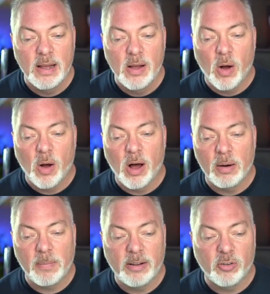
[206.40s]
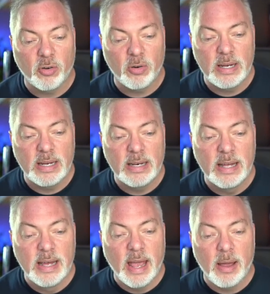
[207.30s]
on my screen.
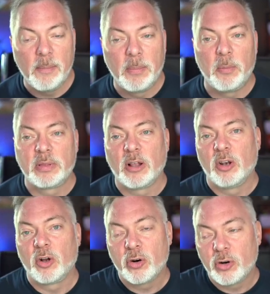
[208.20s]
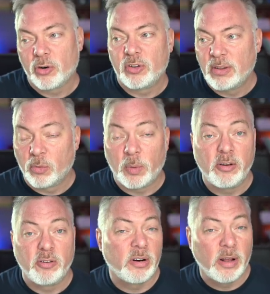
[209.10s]
But what the learner sees is what I
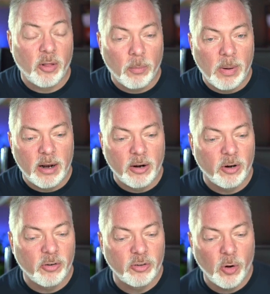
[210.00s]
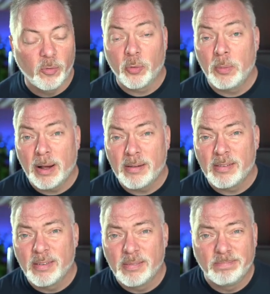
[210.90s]
shared on another monitor. So $3,
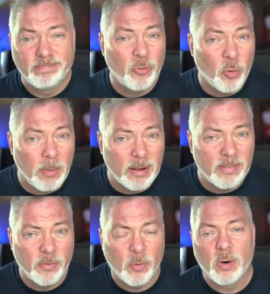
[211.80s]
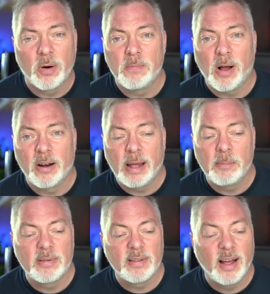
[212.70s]
$4 for them on
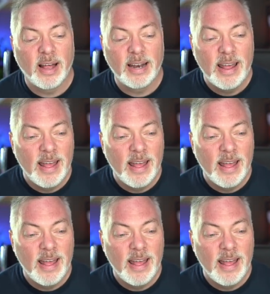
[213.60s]
Amazon.